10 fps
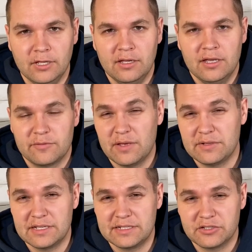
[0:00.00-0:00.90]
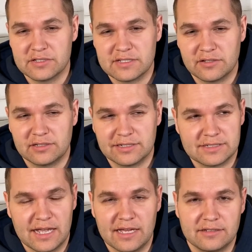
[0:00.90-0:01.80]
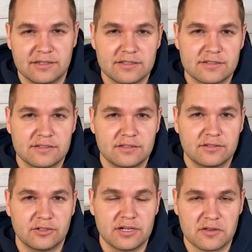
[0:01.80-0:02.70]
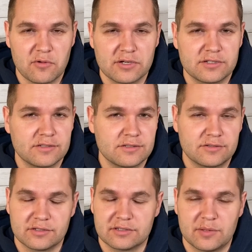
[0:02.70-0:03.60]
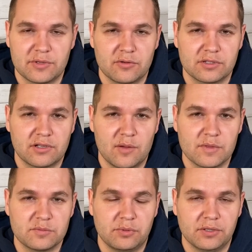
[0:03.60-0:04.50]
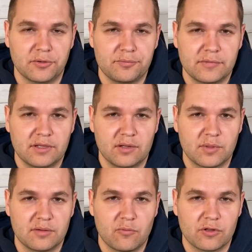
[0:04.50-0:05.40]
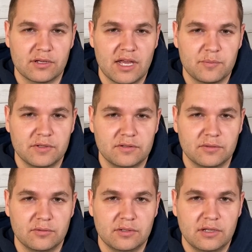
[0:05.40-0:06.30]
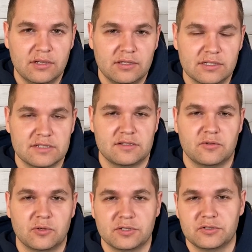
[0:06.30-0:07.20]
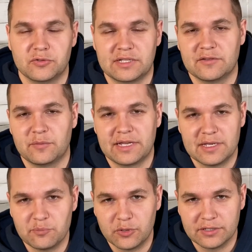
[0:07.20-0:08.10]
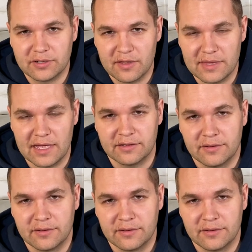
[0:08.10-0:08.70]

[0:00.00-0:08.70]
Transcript: If you have any additions that you'd like to add to this or any questions, just let me know in the comments below. I'll be more than happy to listen or to give my input on that.